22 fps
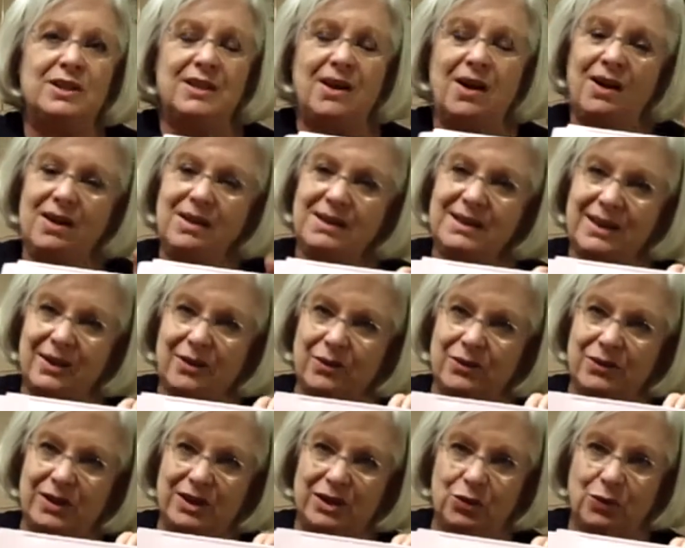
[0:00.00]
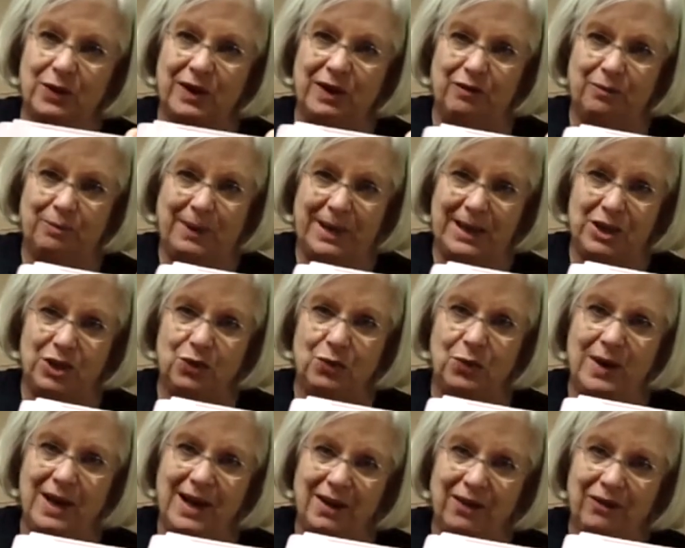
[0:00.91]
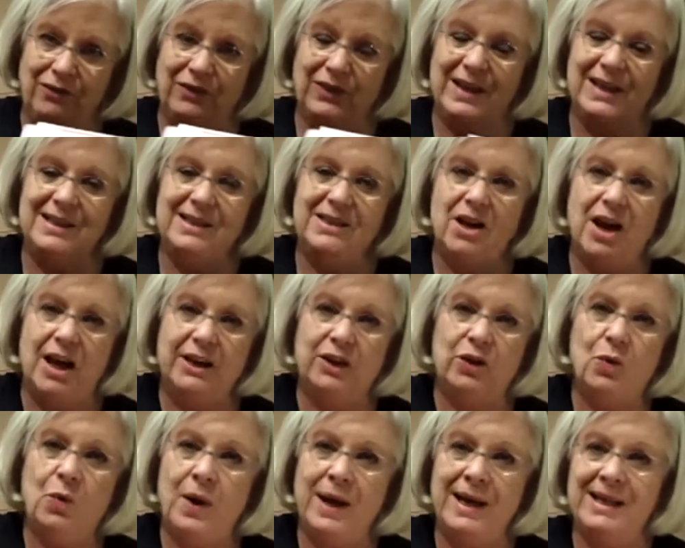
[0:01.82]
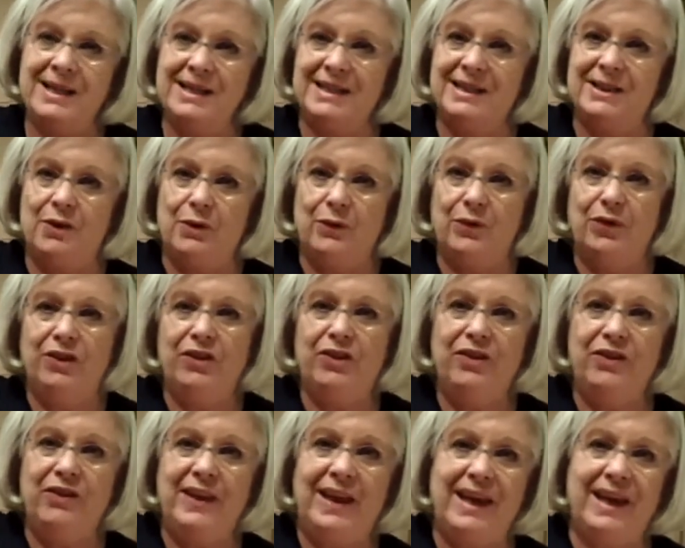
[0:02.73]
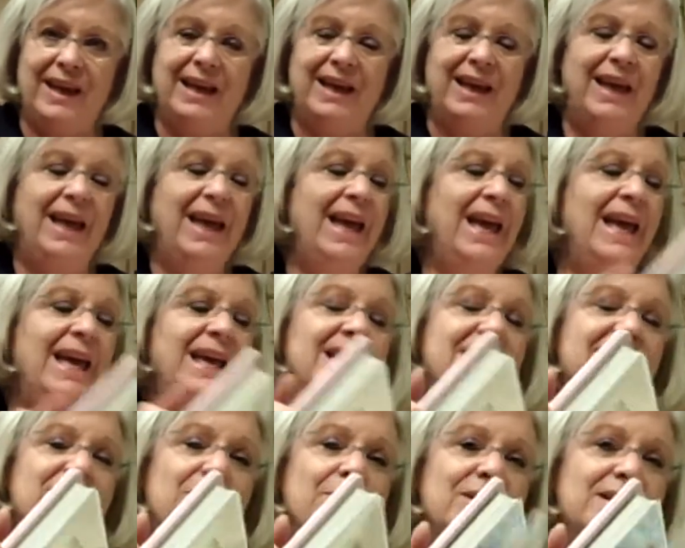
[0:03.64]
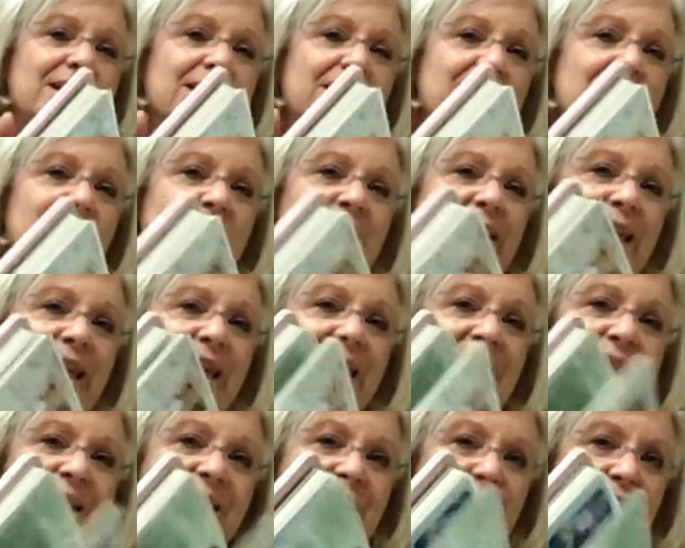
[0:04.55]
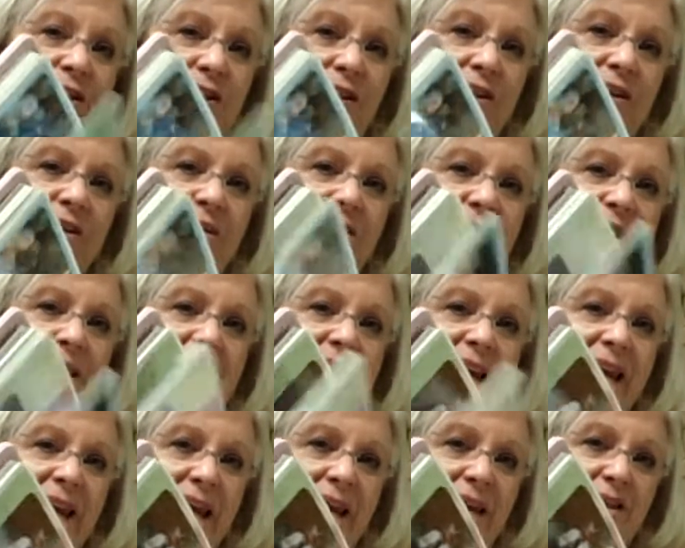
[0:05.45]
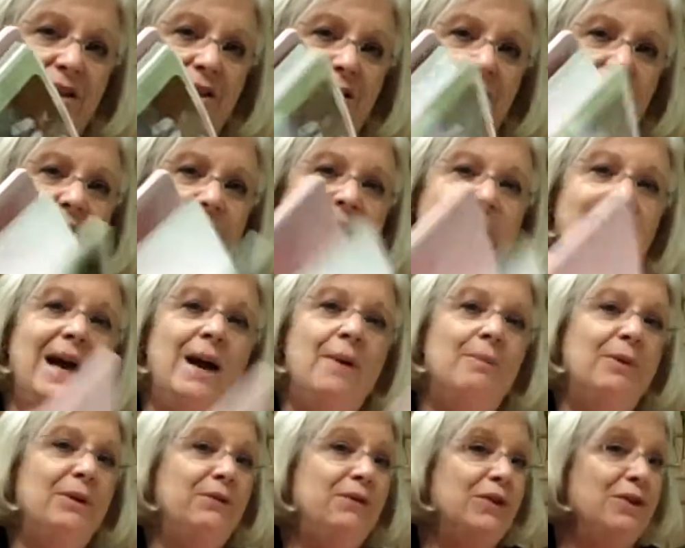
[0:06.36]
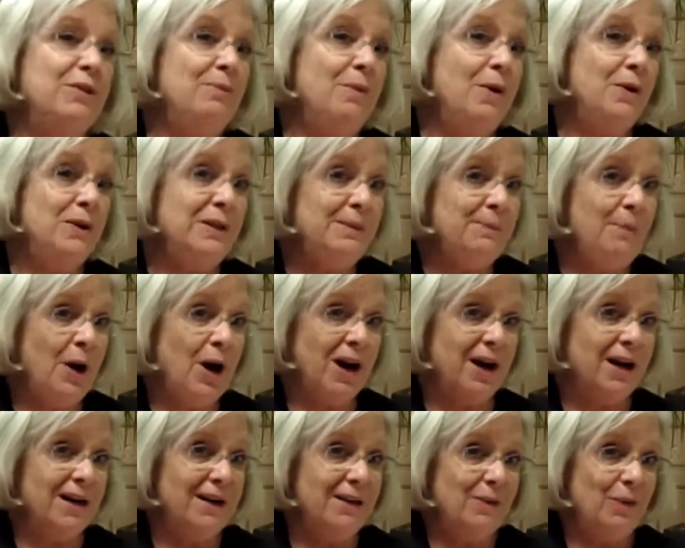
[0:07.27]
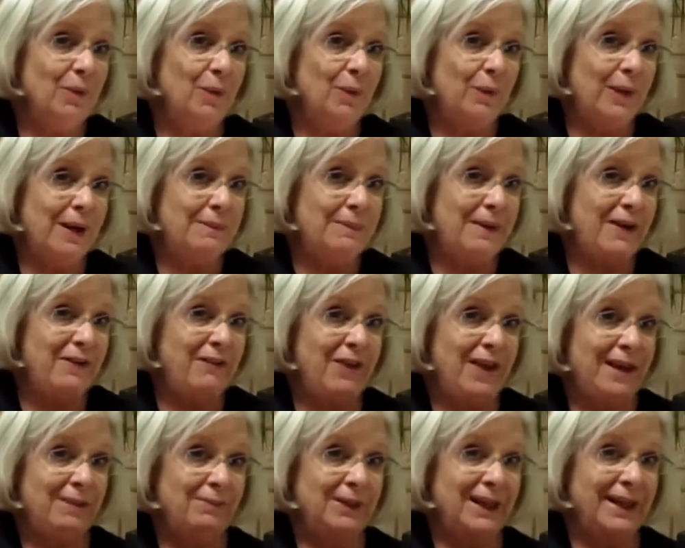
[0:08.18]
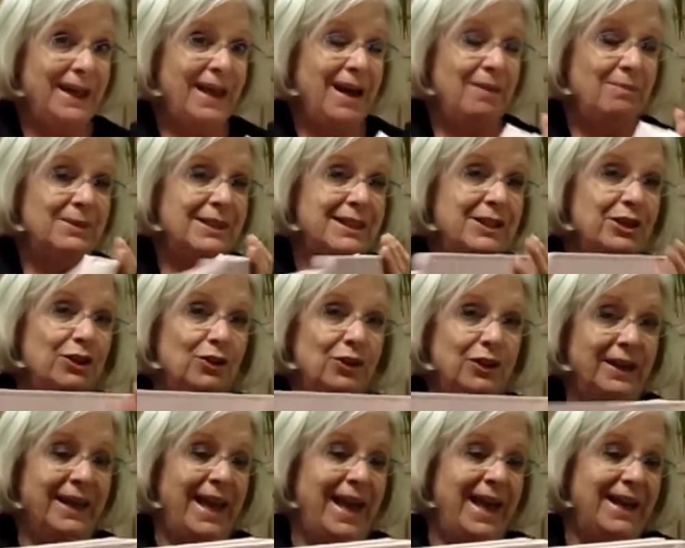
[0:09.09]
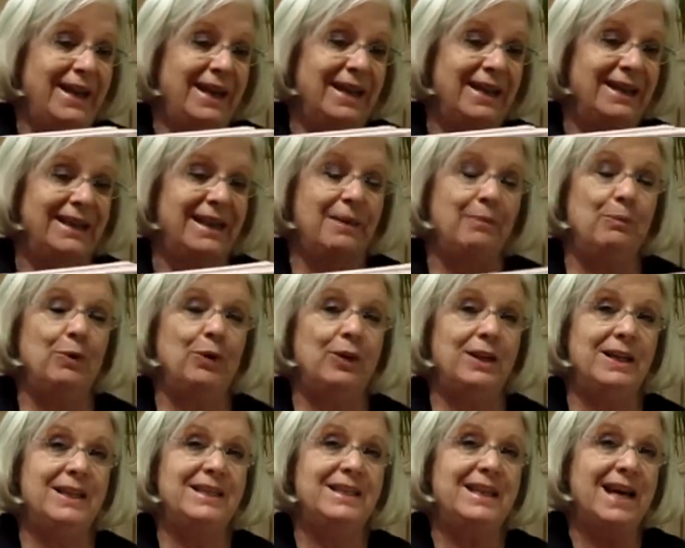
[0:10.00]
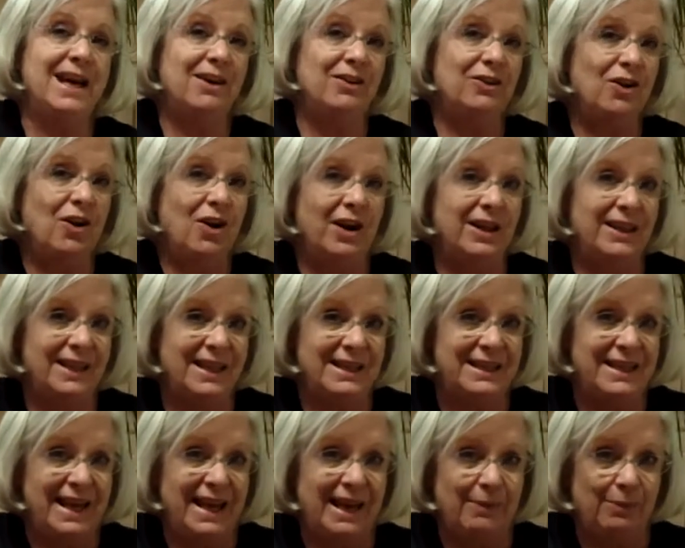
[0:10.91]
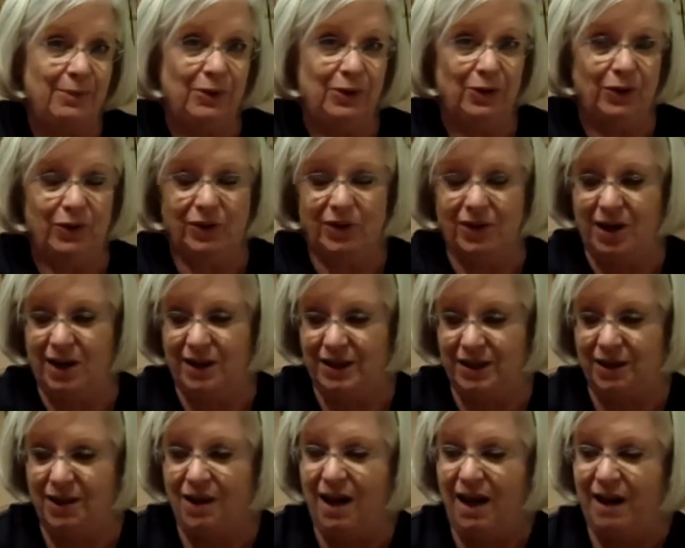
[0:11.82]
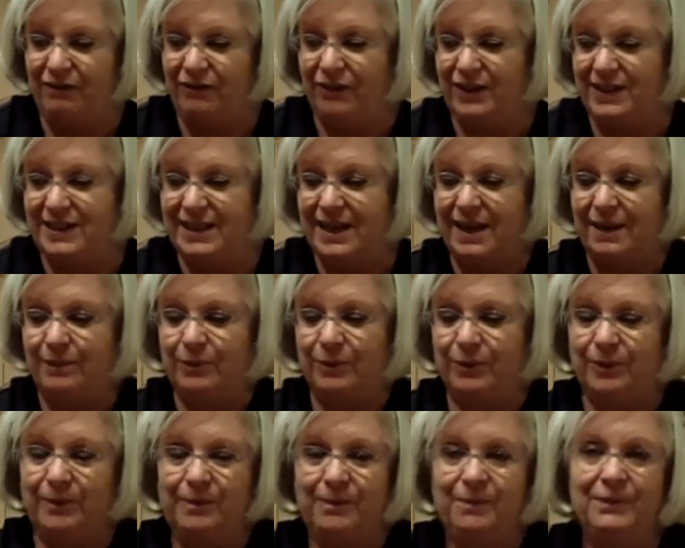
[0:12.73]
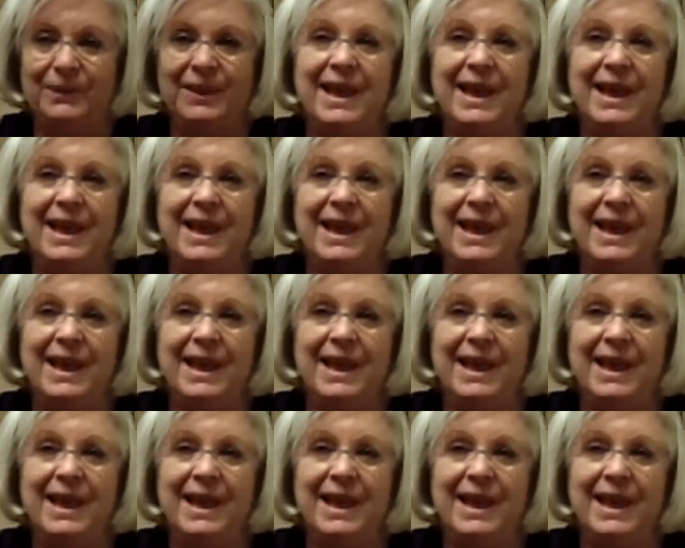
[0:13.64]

is also the 12 by 12, is not quite so thick. So it's a little easier to handle. But for the most part, when my family comes to look at it, they put it down on the table or on the coffee table.